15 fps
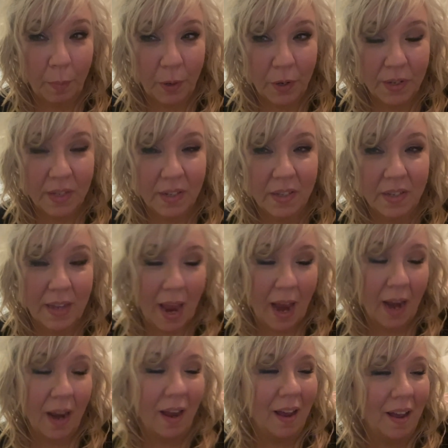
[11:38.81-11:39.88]
person
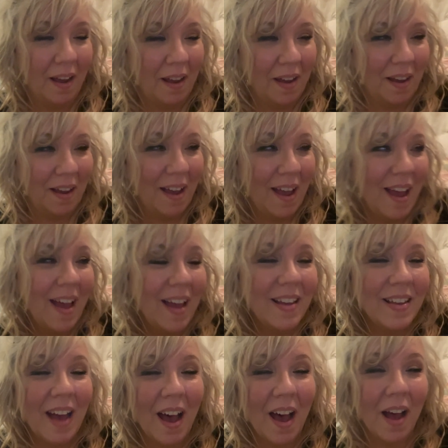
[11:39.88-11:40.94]
say
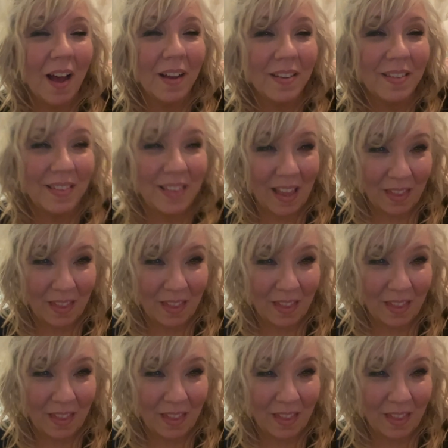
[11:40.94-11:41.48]
that